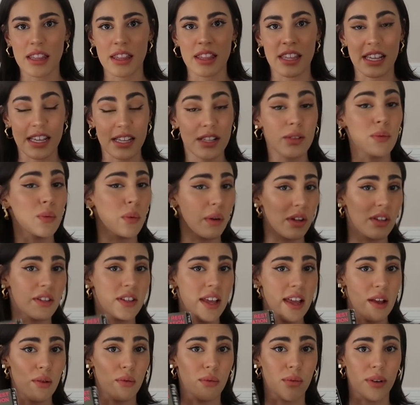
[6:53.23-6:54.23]
this was
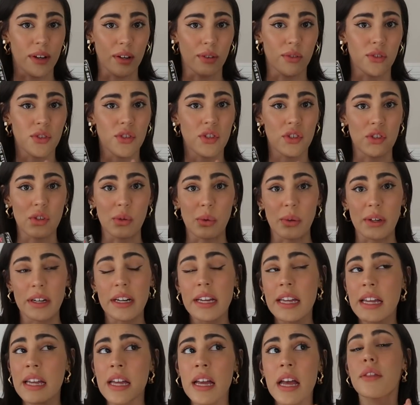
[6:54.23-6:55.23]
a real
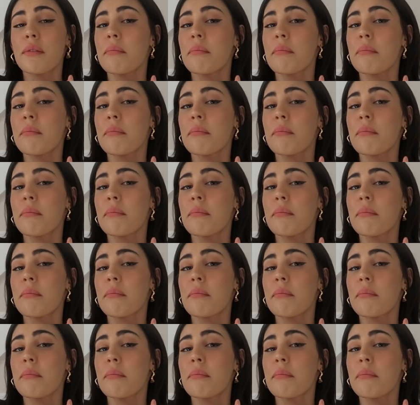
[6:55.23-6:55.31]
story.